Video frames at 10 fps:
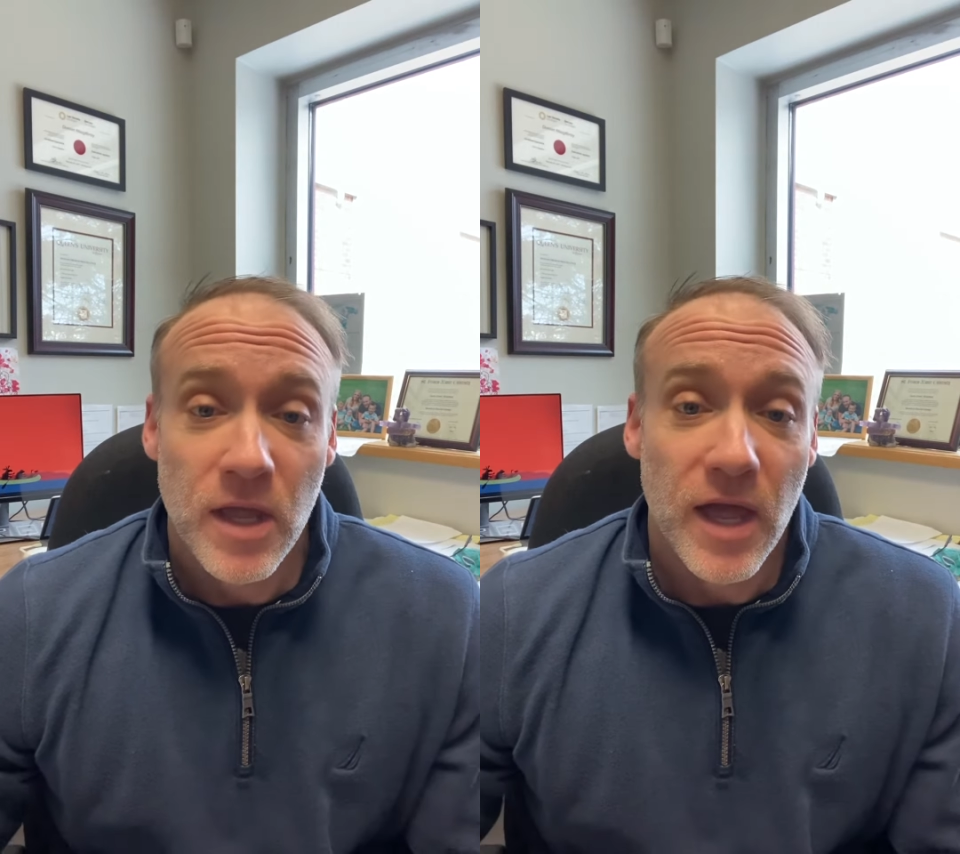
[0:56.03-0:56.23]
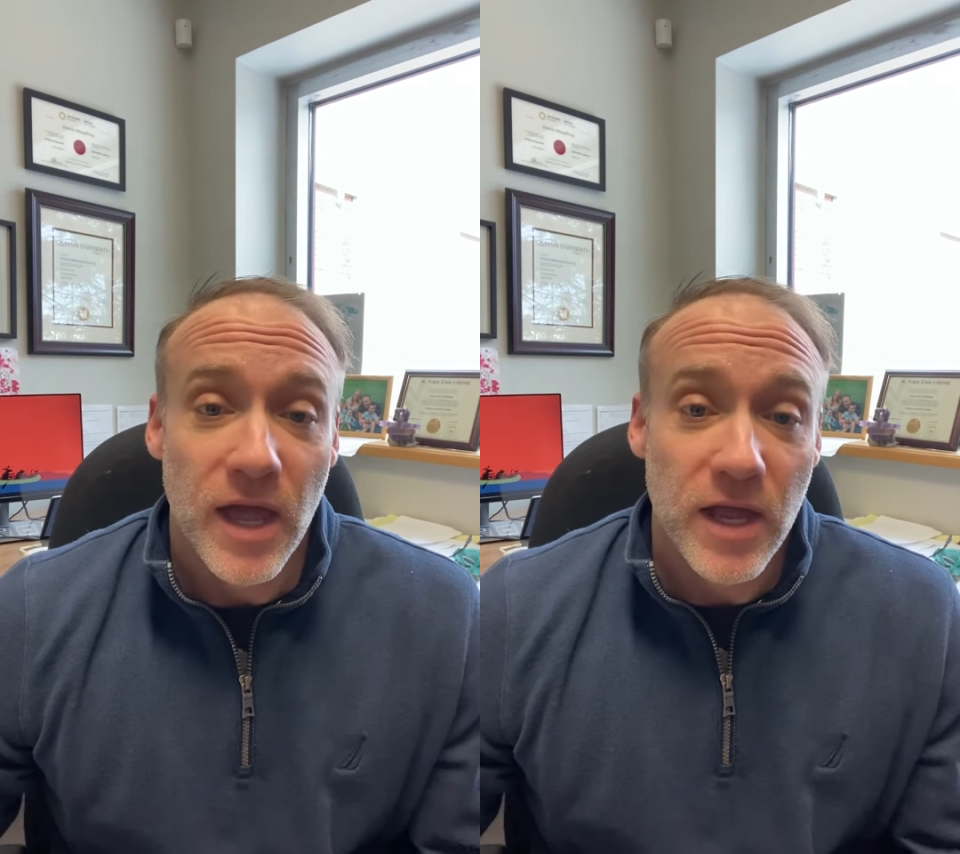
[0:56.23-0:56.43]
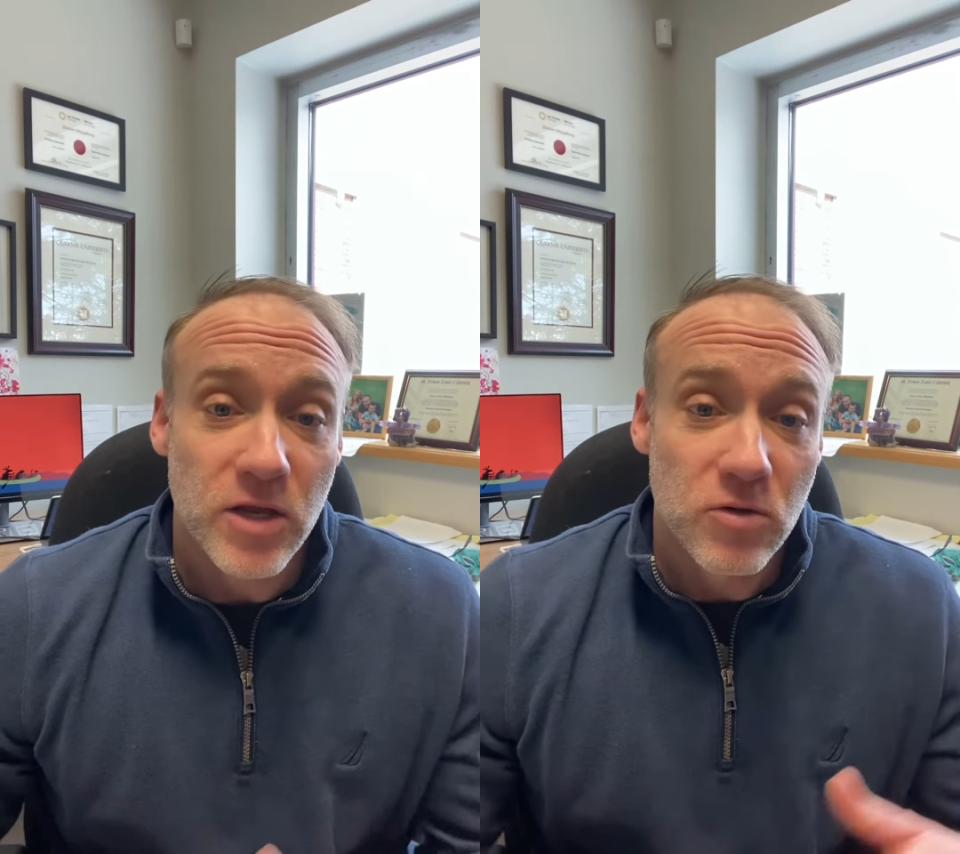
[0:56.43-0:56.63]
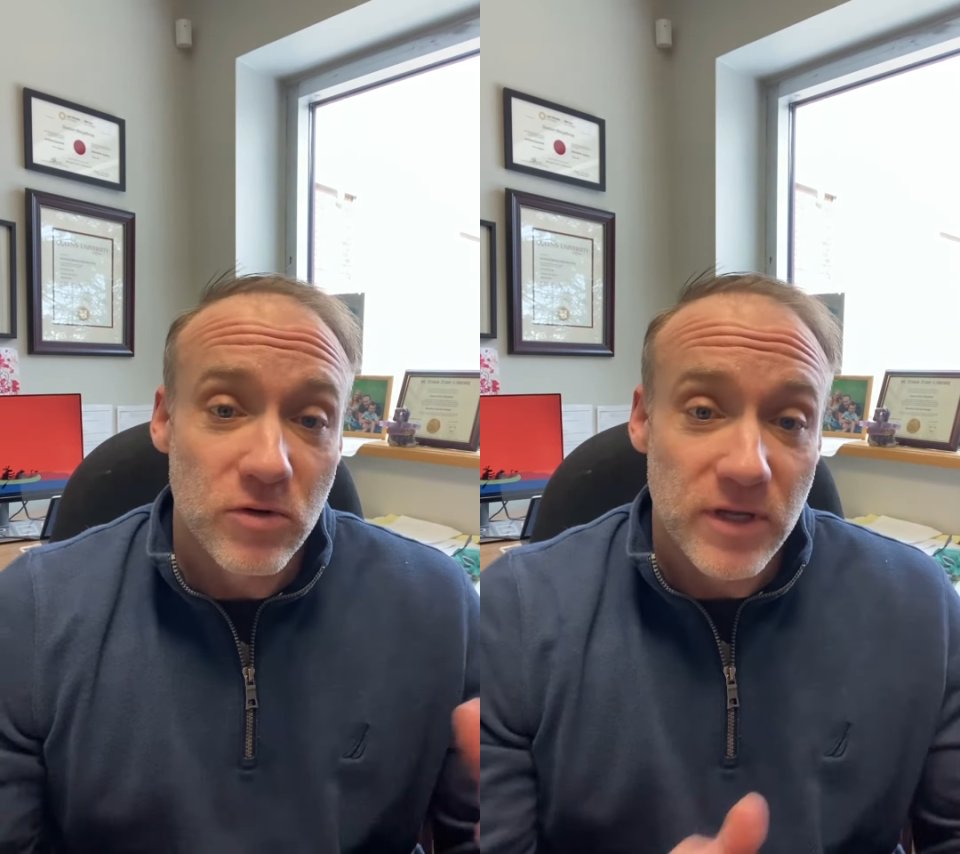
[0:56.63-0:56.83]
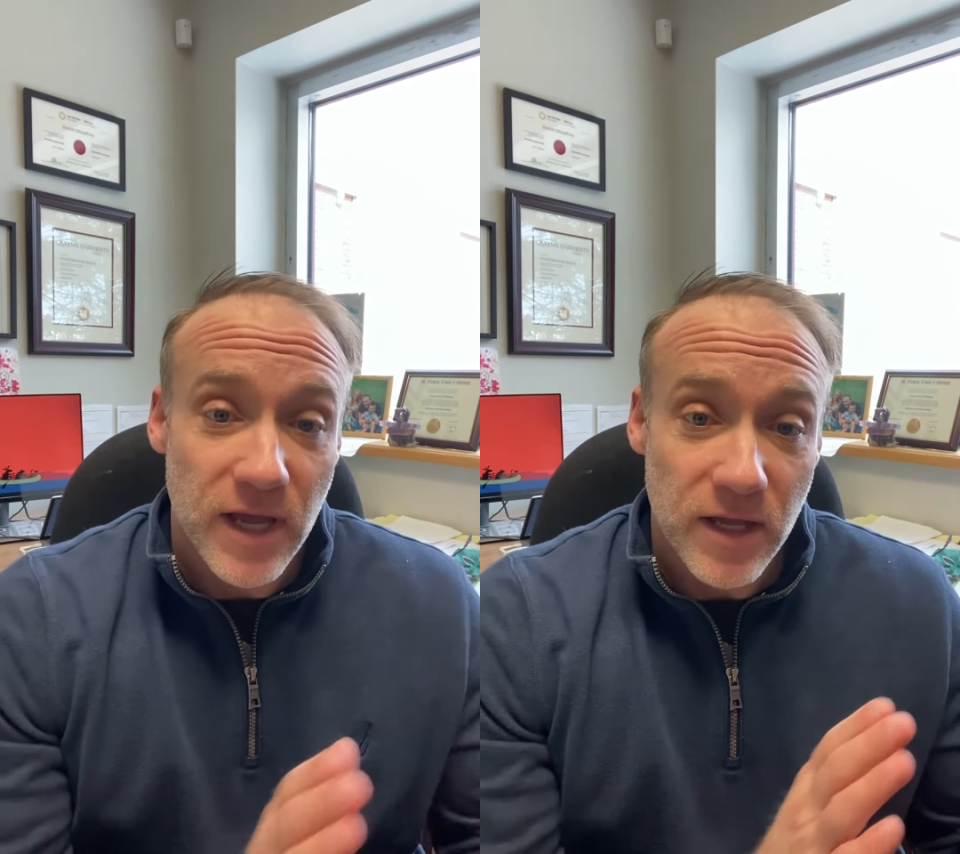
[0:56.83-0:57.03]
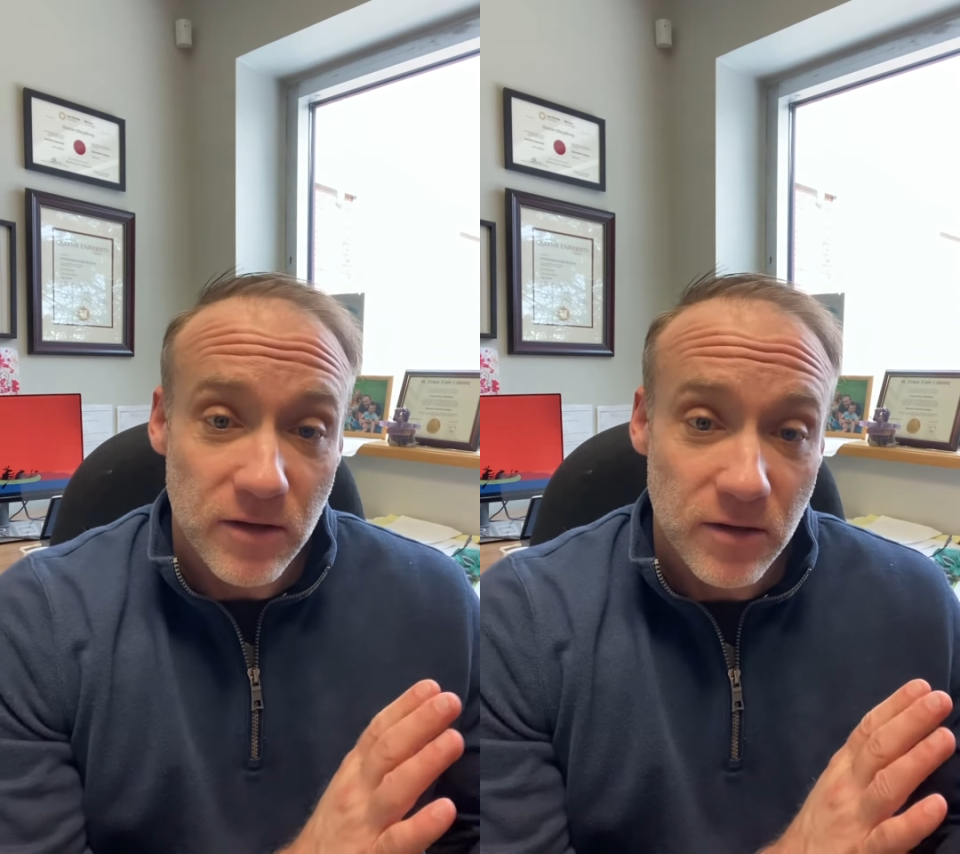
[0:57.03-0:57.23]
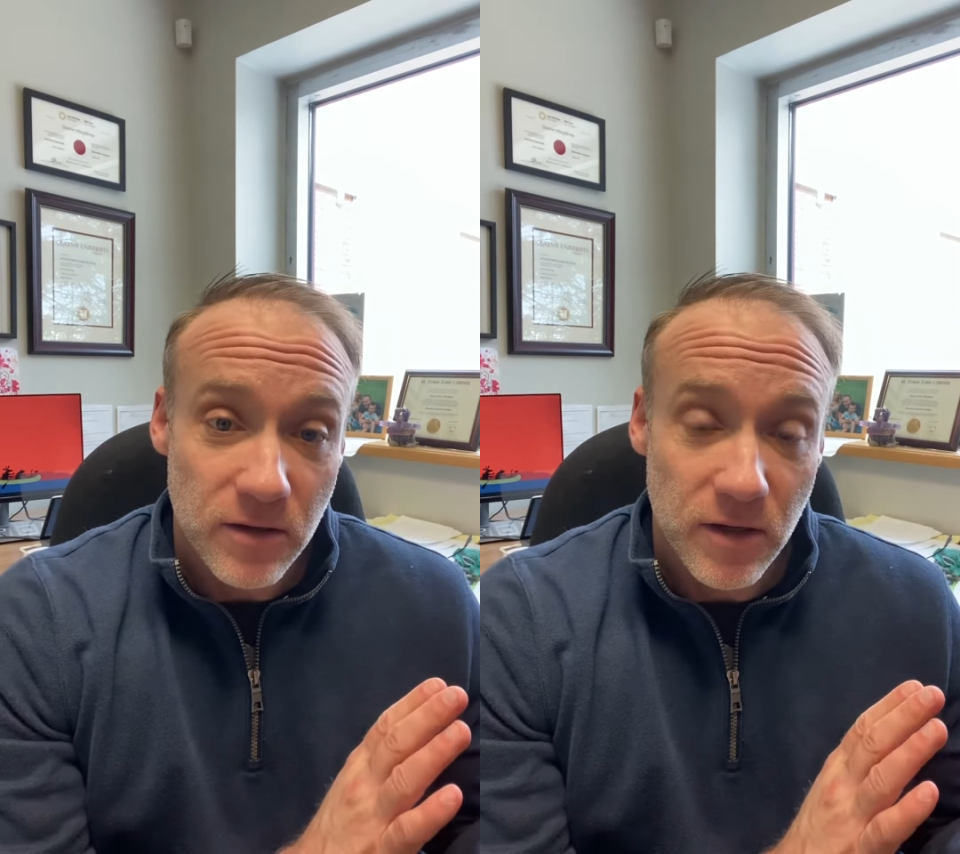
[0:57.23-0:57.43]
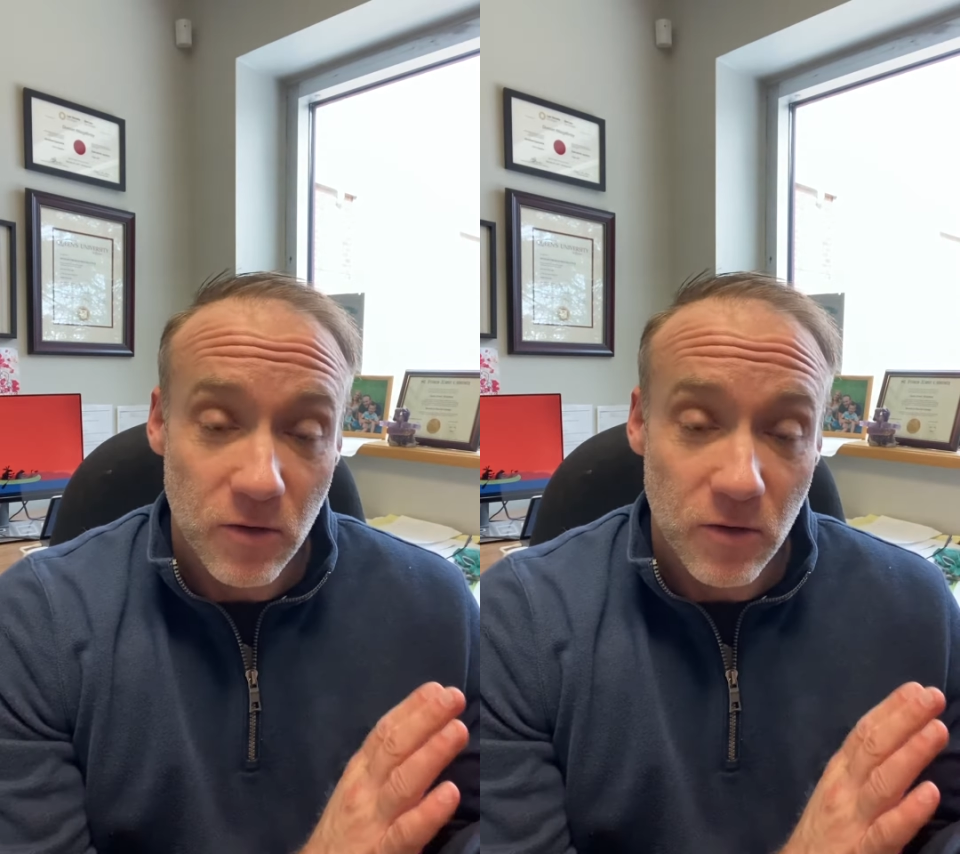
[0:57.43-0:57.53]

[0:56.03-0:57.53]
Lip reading: and you would get an